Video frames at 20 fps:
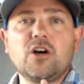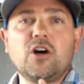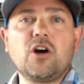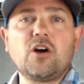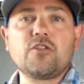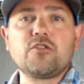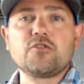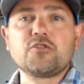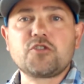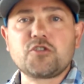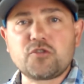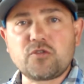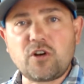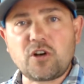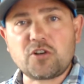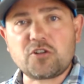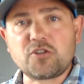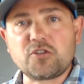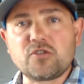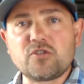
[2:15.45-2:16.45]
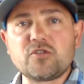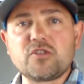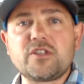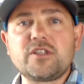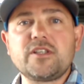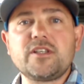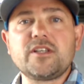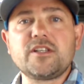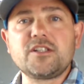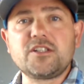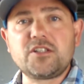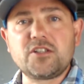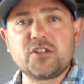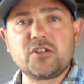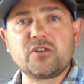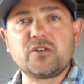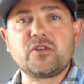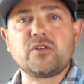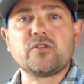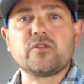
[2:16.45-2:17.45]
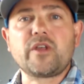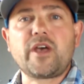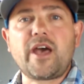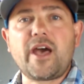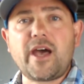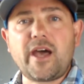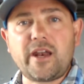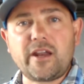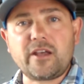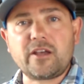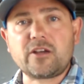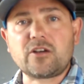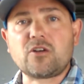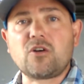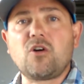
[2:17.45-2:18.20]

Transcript: other structures, the interior, the attic,